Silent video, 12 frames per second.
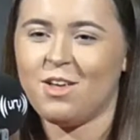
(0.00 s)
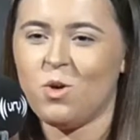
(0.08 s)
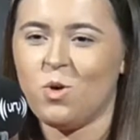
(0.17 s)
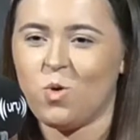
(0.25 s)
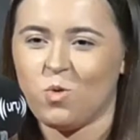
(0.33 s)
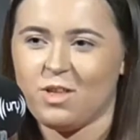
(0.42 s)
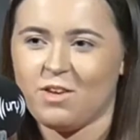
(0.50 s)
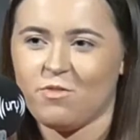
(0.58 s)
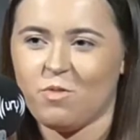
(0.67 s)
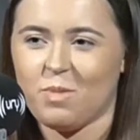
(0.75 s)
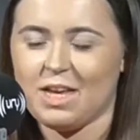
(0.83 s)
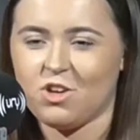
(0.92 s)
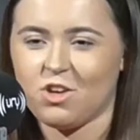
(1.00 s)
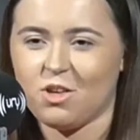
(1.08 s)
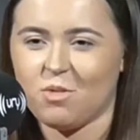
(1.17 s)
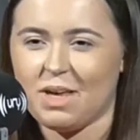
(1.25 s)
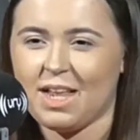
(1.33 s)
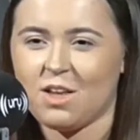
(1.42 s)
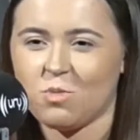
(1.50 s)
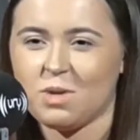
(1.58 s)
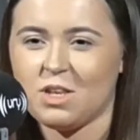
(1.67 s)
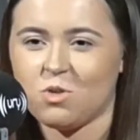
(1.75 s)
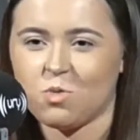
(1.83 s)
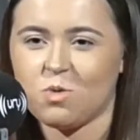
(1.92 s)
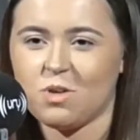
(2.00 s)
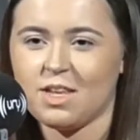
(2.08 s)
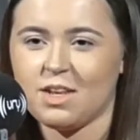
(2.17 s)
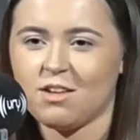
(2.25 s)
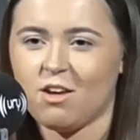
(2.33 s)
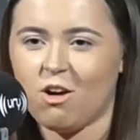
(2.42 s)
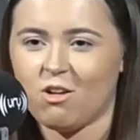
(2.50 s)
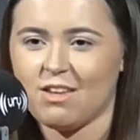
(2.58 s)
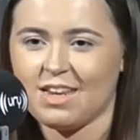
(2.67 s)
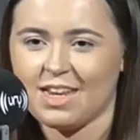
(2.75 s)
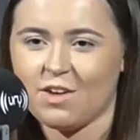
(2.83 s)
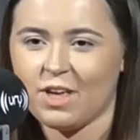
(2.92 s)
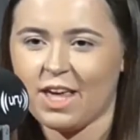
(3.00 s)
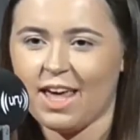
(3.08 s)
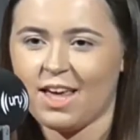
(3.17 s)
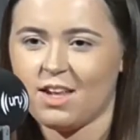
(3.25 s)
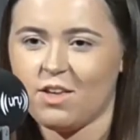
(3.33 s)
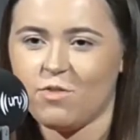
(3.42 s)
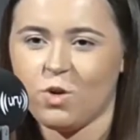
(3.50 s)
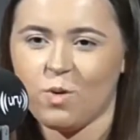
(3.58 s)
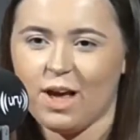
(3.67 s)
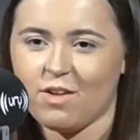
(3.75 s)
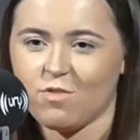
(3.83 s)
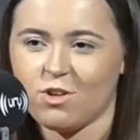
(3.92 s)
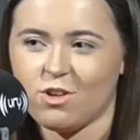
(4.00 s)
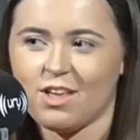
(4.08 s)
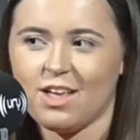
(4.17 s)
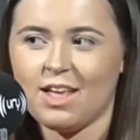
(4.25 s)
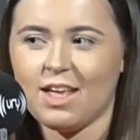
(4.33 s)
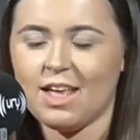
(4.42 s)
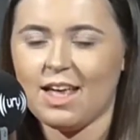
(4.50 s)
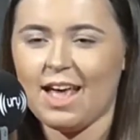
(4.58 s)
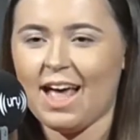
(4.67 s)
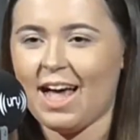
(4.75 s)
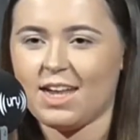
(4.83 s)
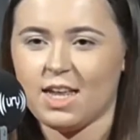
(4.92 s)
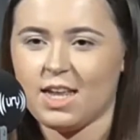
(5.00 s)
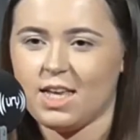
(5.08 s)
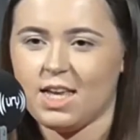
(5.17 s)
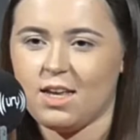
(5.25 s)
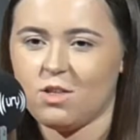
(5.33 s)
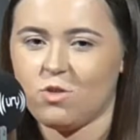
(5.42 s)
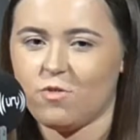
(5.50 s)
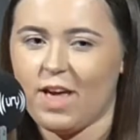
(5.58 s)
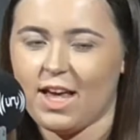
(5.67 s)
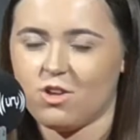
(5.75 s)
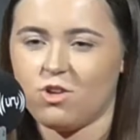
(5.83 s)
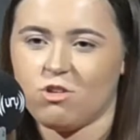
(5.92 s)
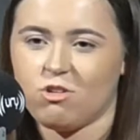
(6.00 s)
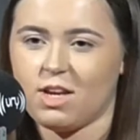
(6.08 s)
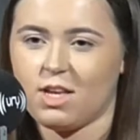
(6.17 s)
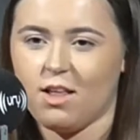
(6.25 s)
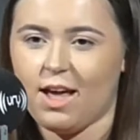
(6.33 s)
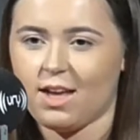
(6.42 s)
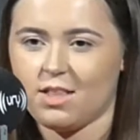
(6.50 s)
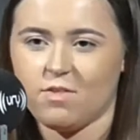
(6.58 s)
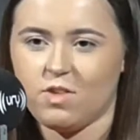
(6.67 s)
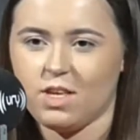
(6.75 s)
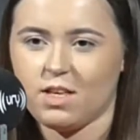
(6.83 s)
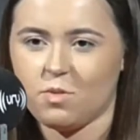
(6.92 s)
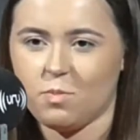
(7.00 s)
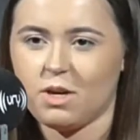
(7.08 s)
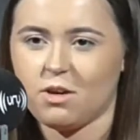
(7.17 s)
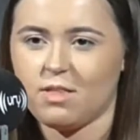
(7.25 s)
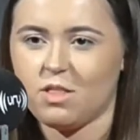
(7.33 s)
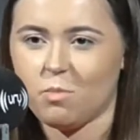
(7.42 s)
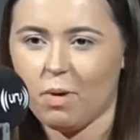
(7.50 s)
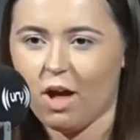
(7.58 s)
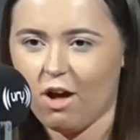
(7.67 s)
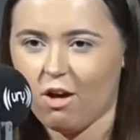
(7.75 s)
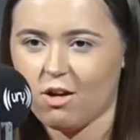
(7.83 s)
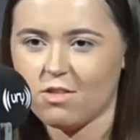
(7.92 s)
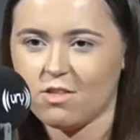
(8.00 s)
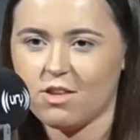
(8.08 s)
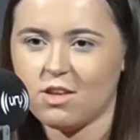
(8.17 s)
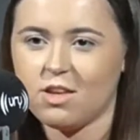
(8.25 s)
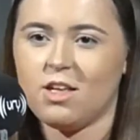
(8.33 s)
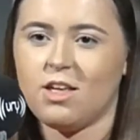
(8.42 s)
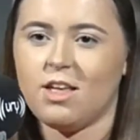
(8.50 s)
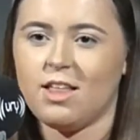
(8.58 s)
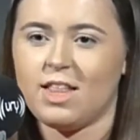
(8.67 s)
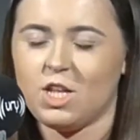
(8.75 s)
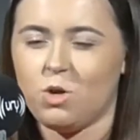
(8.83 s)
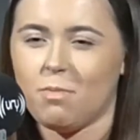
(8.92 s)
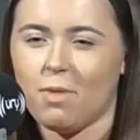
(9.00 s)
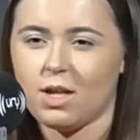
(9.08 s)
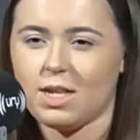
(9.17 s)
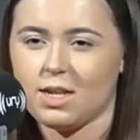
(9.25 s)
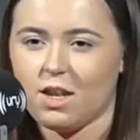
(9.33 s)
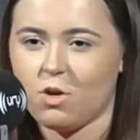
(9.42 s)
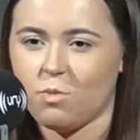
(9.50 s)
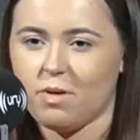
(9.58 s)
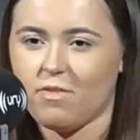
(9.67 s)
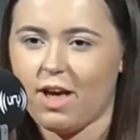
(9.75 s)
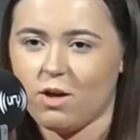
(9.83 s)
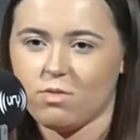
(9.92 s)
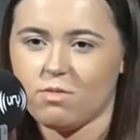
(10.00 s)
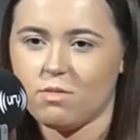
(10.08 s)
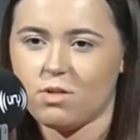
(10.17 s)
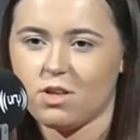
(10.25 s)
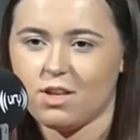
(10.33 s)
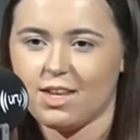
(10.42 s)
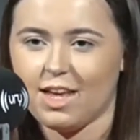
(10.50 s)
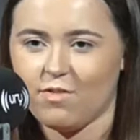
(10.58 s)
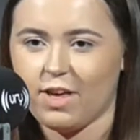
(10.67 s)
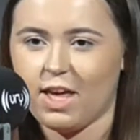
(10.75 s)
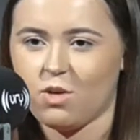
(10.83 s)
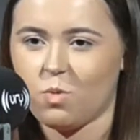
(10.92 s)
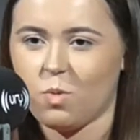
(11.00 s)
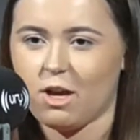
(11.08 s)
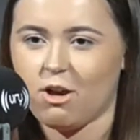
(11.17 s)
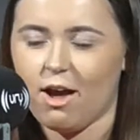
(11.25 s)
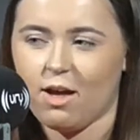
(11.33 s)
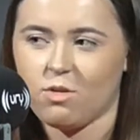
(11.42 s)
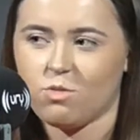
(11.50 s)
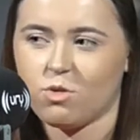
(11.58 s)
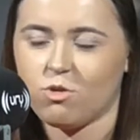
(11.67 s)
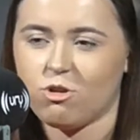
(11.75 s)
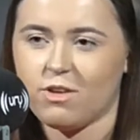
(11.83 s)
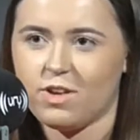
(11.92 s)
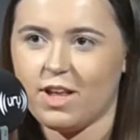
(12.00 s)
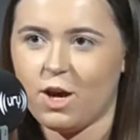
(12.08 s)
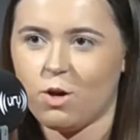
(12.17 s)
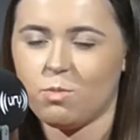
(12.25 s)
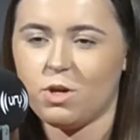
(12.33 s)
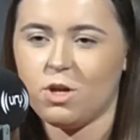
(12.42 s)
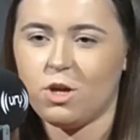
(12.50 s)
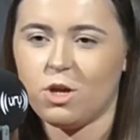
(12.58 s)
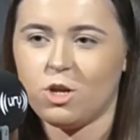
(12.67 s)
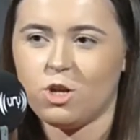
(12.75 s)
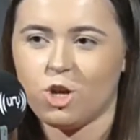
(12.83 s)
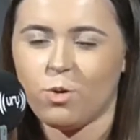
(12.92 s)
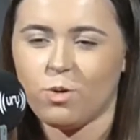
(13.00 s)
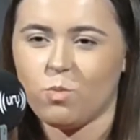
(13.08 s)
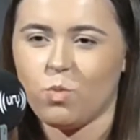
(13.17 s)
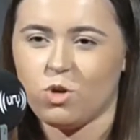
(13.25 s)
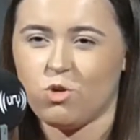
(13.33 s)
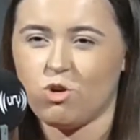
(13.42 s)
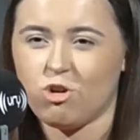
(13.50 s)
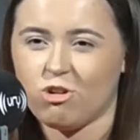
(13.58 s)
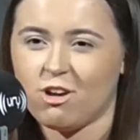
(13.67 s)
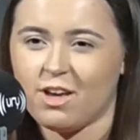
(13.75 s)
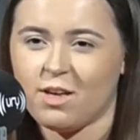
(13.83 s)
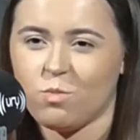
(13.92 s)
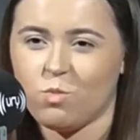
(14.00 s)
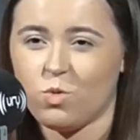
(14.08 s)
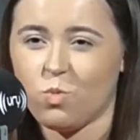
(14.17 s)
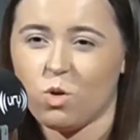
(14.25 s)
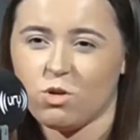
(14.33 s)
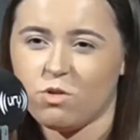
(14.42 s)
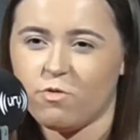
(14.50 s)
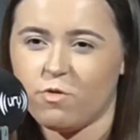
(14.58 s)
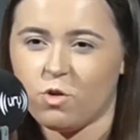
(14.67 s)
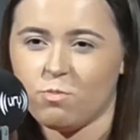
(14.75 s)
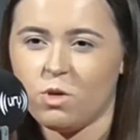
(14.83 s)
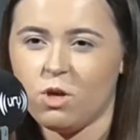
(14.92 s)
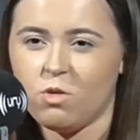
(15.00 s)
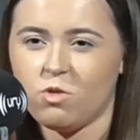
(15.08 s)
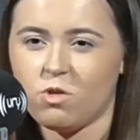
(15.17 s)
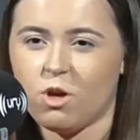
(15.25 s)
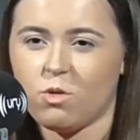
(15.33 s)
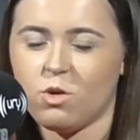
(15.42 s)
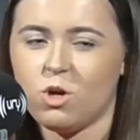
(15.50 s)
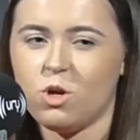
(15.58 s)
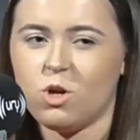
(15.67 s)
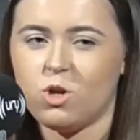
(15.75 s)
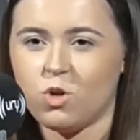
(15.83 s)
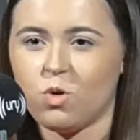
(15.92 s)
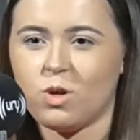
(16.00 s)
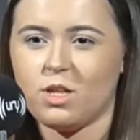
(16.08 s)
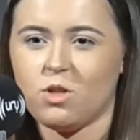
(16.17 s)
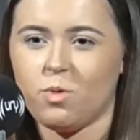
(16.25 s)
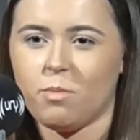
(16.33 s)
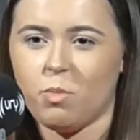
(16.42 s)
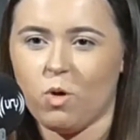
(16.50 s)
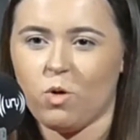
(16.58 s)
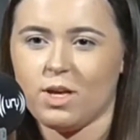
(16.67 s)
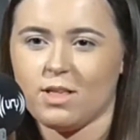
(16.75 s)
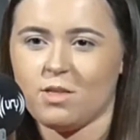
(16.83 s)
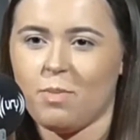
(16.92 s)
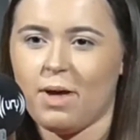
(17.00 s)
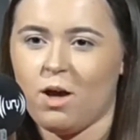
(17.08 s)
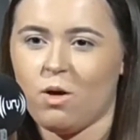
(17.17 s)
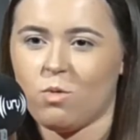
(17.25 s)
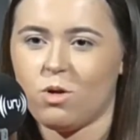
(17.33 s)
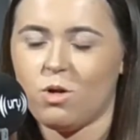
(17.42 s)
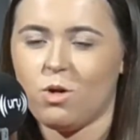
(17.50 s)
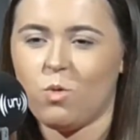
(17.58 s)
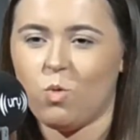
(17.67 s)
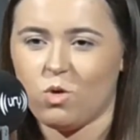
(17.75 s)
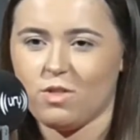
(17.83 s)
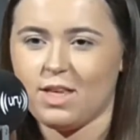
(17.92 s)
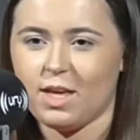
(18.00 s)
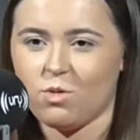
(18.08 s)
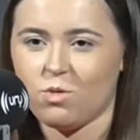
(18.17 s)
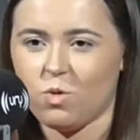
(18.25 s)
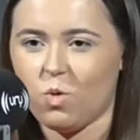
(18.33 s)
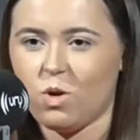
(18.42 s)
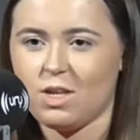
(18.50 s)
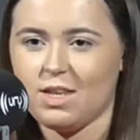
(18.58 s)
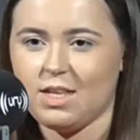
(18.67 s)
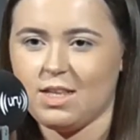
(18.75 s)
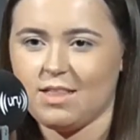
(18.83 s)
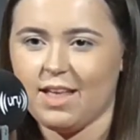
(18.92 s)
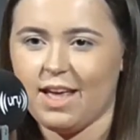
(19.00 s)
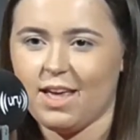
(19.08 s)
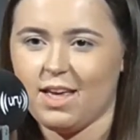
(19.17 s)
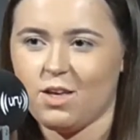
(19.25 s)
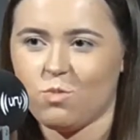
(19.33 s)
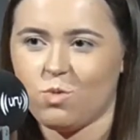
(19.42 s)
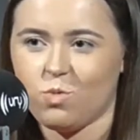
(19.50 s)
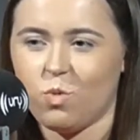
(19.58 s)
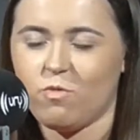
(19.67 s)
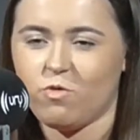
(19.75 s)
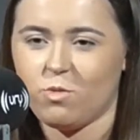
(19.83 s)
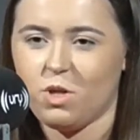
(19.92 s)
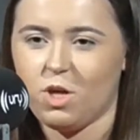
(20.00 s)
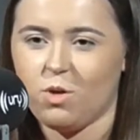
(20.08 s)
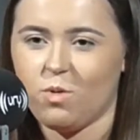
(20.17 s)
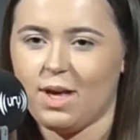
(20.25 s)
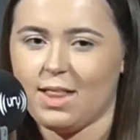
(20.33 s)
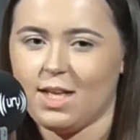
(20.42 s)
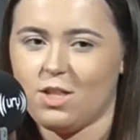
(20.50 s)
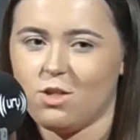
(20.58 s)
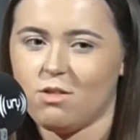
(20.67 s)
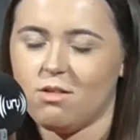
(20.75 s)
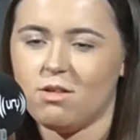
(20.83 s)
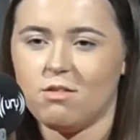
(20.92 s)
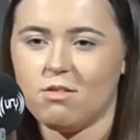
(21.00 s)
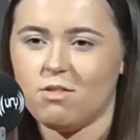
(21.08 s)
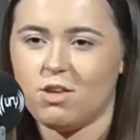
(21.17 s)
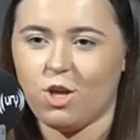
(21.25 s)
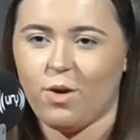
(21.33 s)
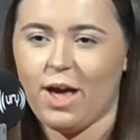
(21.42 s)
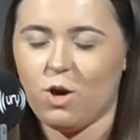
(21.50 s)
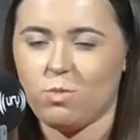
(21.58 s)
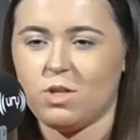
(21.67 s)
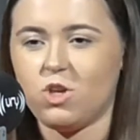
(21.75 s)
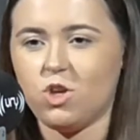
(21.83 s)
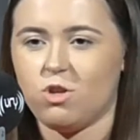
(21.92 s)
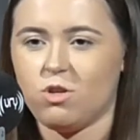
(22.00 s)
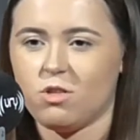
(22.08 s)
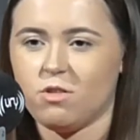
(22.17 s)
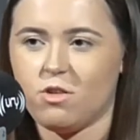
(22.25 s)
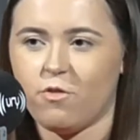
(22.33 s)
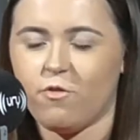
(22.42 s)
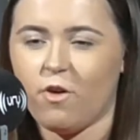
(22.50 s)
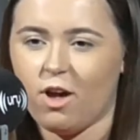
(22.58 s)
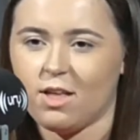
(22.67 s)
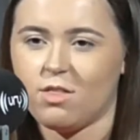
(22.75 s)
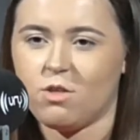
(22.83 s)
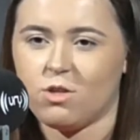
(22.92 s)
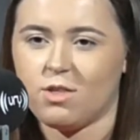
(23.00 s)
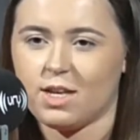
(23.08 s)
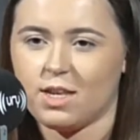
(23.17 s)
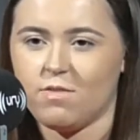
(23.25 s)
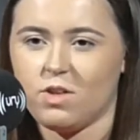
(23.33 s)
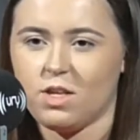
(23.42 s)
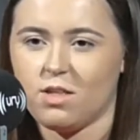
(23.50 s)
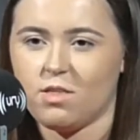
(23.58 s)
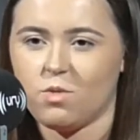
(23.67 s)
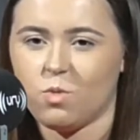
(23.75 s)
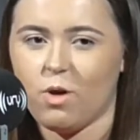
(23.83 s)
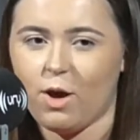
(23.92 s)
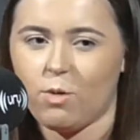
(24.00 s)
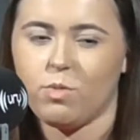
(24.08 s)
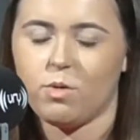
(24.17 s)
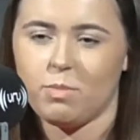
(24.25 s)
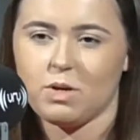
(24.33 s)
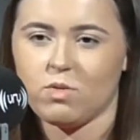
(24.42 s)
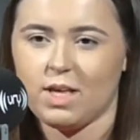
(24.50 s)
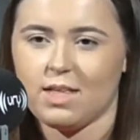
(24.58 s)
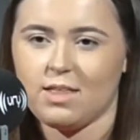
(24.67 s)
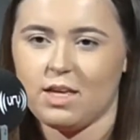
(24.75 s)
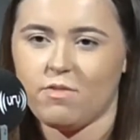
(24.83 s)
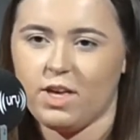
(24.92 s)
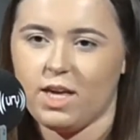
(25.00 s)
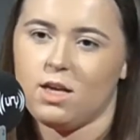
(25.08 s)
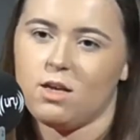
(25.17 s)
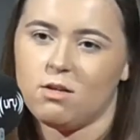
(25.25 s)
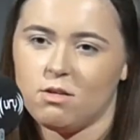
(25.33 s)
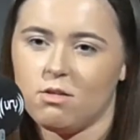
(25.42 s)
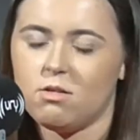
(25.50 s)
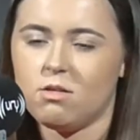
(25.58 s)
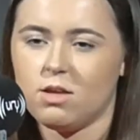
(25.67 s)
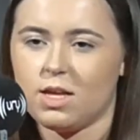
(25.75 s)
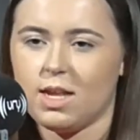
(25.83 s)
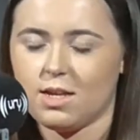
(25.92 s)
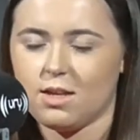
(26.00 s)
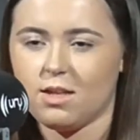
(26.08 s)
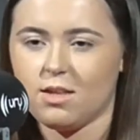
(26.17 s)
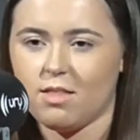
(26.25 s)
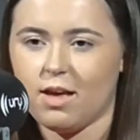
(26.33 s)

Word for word: all the information can be a little bit daunting and hard to navigate. And if you haven't had any sort of extracurricular activity experience in the past, then you might need a little bit of help to, to navigate your way around or even help knowing what your career would want from you. So, talking to employers about what skills and qualities they would want from you, and then, you know, helping students to find those activities that will help them build their CV connected to that.